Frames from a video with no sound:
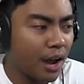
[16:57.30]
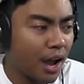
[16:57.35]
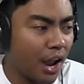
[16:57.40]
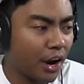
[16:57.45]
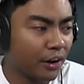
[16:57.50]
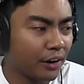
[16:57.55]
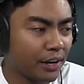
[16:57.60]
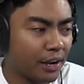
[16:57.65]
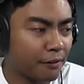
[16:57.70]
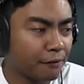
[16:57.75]

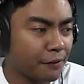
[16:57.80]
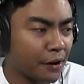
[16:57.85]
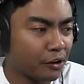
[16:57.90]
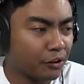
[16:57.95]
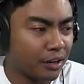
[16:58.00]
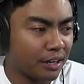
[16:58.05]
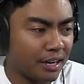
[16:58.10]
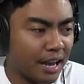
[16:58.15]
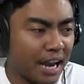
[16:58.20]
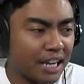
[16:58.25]
Harriet
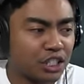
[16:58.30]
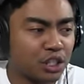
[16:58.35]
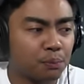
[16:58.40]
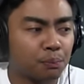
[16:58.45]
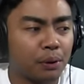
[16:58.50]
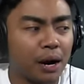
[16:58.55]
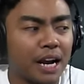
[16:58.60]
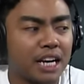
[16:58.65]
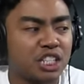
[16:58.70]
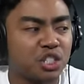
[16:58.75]
found a nice
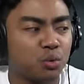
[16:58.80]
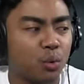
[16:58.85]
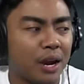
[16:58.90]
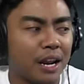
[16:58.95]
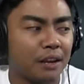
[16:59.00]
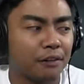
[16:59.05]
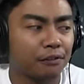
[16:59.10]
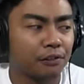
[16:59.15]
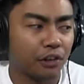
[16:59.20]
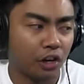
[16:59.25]
surprise
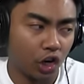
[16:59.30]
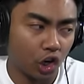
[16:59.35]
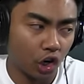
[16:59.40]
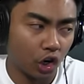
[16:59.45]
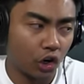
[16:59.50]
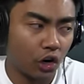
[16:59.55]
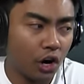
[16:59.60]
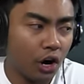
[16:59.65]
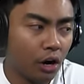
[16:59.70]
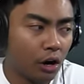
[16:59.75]
waiting for her.
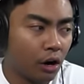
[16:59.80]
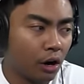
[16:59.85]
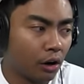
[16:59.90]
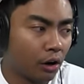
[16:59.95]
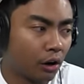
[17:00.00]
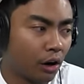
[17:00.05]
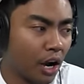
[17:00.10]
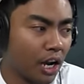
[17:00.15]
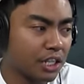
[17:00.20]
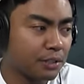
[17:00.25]

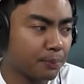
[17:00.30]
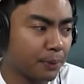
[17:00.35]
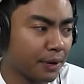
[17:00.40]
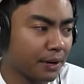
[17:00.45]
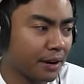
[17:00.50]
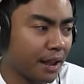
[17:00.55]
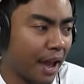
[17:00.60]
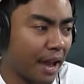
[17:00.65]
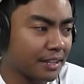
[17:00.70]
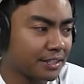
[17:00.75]
Her
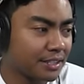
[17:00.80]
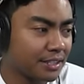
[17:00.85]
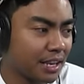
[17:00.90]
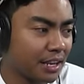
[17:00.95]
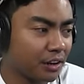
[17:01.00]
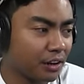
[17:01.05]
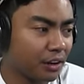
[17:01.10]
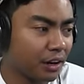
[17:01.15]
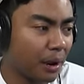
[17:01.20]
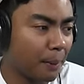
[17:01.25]
husband had
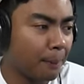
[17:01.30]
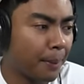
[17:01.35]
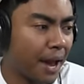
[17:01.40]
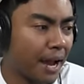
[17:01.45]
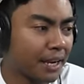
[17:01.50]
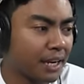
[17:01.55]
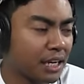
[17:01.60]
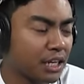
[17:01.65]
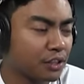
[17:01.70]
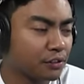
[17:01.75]
sent her a
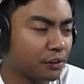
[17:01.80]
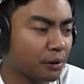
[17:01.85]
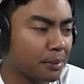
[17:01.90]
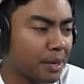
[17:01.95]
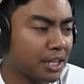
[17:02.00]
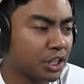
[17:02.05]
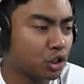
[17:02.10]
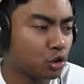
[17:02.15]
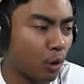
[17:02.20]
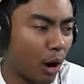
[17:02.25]
package from his